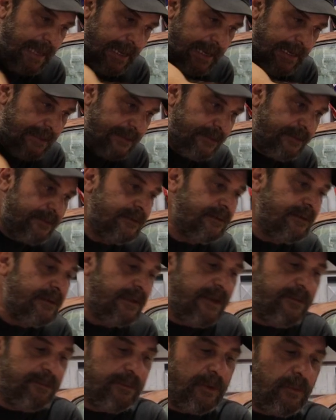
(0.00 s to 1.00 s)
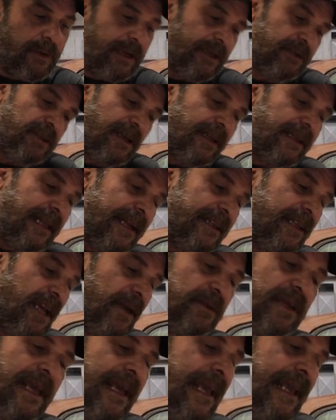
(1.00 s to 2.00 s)
and Give them, well, a lot of
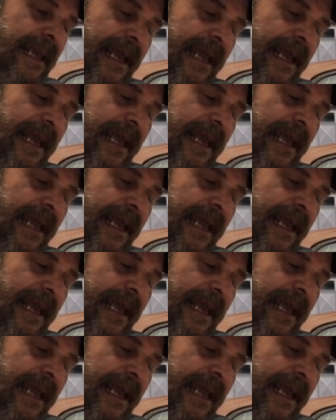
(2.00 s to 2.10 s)
times,